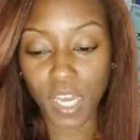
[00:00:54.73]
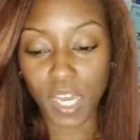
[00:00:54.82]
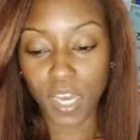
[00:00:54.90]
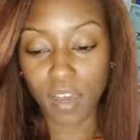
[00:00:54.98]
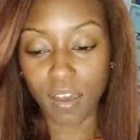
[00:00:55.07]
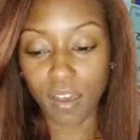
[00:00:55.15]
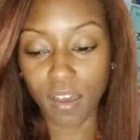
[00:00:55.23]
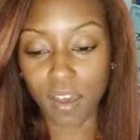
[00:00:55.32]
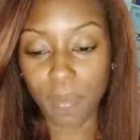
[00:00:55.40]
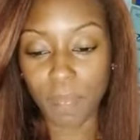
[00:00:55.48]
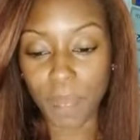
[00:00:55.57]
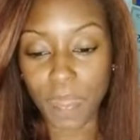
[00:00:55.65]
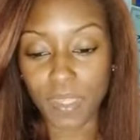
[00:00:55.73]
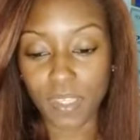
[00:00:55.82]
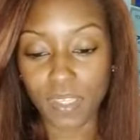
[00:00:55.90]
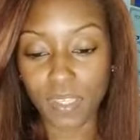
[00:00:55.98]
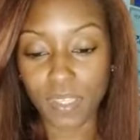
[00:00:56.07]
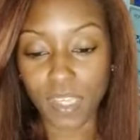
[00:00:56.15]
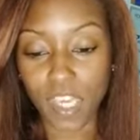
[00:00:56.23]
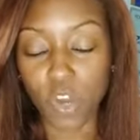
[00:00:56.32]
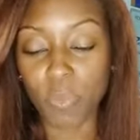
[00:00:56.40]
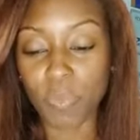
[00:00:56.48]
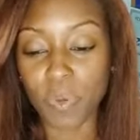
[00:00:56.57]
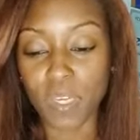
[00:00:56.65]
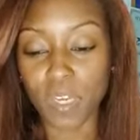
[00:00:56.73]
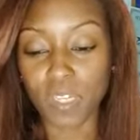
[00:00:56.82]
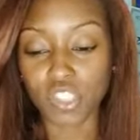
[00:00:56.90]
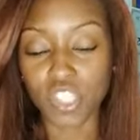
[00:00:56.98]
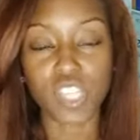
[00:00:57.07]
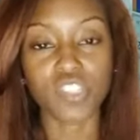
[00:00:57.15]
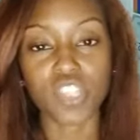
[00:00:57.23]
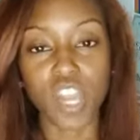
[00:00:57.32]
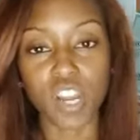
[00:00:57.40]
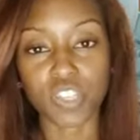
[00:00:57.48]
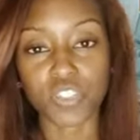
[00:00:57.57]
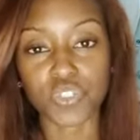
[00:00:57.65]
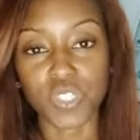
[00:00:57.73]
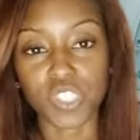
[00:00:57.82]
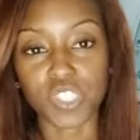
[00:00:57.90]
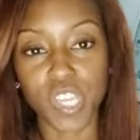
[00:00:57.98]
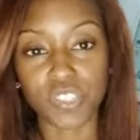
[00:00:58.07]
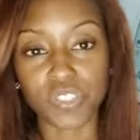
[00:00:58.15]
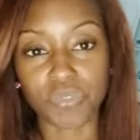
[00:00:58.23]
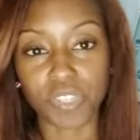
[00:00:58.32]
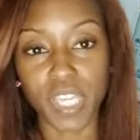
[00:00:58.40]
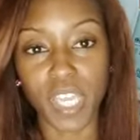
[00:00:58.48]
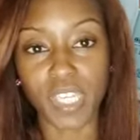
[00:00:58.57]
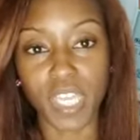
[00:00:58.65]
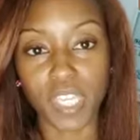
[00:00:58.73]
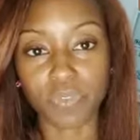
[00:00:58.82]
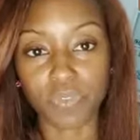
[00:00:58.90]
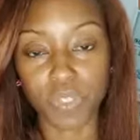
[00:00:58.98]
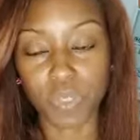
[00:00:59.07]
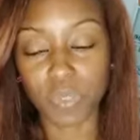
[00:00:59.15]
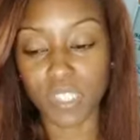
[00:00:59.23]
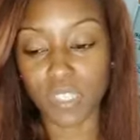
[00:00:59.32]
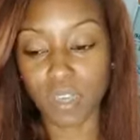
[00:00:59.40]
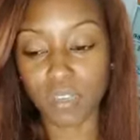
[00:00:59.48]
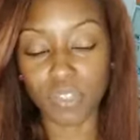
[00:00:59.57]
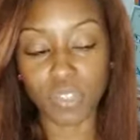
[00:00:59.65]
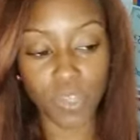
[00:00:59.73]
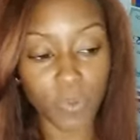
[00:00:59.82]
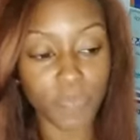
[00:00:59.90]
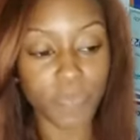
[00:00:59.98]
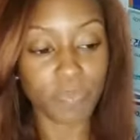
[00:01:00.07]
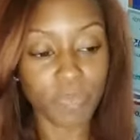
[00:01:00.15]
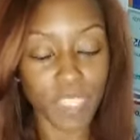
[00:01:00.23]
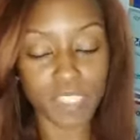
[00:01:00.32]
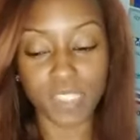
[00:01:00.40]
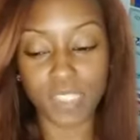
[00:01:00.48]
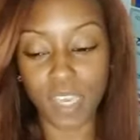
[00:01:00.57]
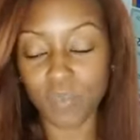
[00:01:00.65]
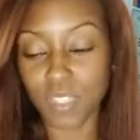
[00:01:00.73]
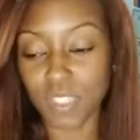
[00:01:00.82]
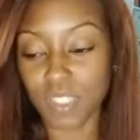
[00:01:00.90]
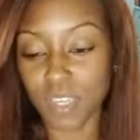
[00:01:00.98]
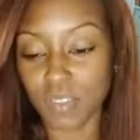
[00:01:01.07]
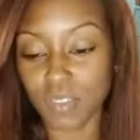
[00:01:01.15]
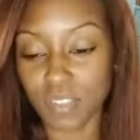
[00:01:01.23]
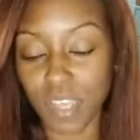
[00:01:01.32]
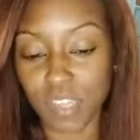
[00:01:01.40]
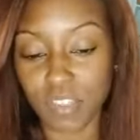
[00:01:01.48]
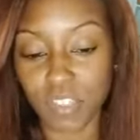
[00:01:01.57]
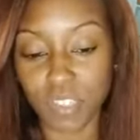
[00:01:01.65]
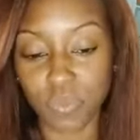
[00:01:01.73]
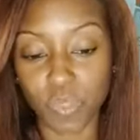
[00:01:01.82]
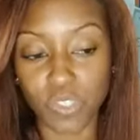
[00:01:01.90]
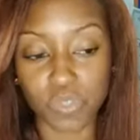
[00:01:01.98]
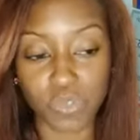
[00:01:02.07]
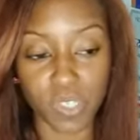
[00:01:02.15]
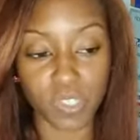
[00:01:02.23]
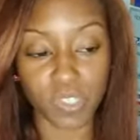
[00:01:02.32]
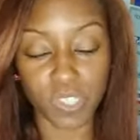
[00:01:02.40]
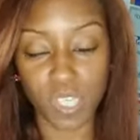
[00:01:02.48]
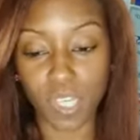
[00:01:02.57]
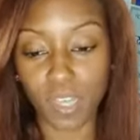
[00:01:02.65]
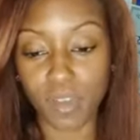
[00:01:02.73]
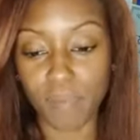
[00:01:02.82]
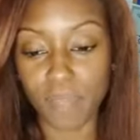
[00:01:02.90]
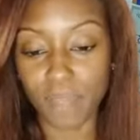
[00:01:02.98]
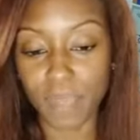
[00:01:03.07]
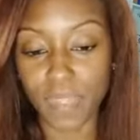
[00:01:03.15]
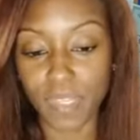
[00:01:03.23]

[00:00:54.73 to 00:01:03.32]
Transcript: uh, um, help uh, change our trajectory and influence us. So place that was that's actually what triggered um,